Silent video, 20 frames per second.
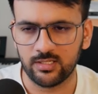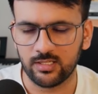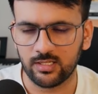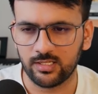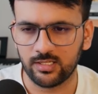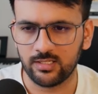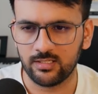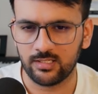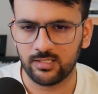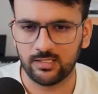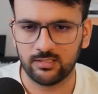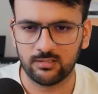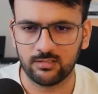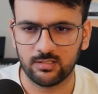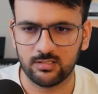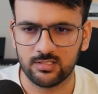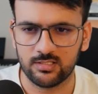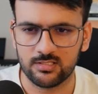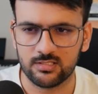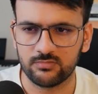Again, like
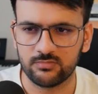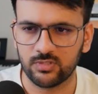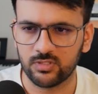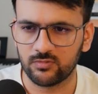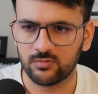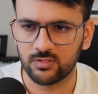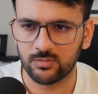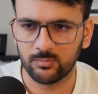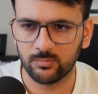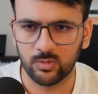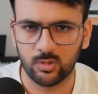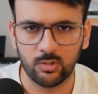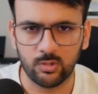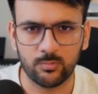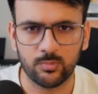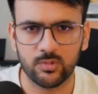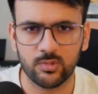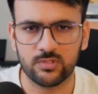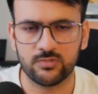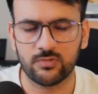this is one of the blog
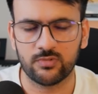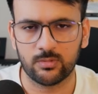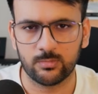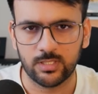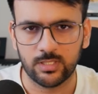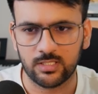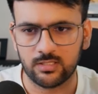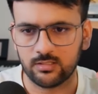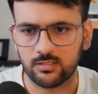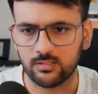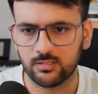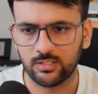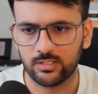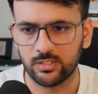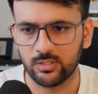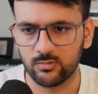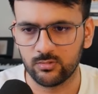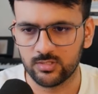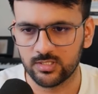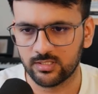posts from our
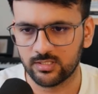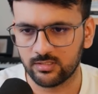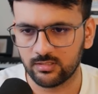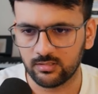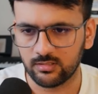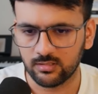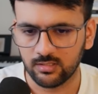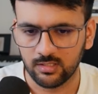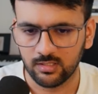newsletter,